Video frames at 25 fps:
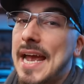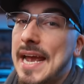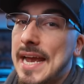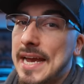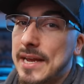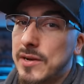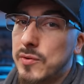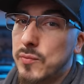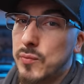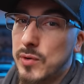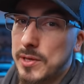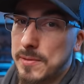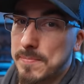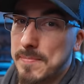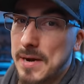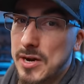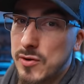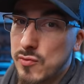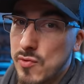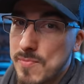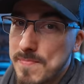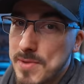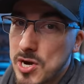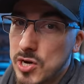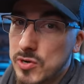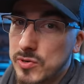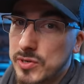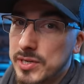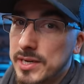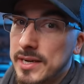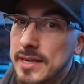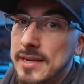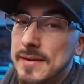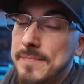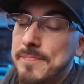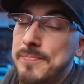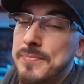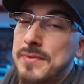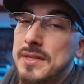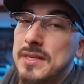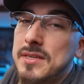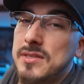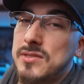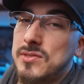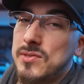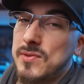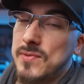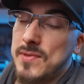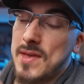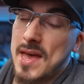and with my remote
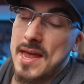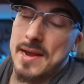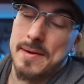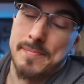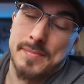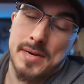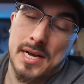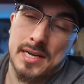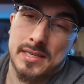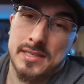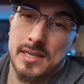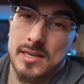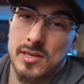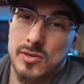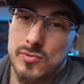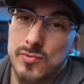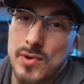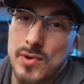so that I'm not gonna